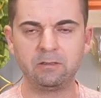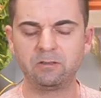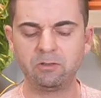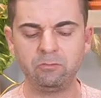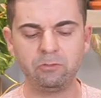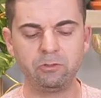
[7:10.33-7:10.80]

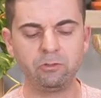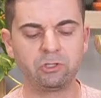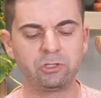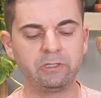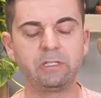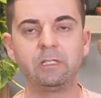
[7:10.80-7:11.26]
don't
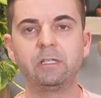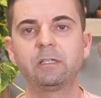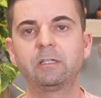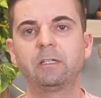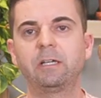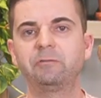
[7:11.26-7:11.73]
usually
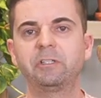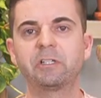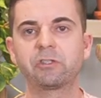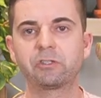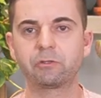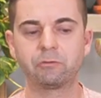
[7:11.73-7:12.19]
have
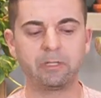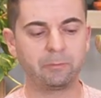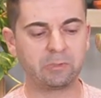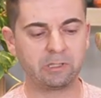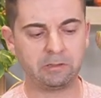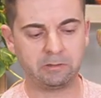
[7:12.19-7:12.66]
like a
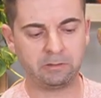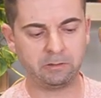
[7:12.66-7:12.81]
script.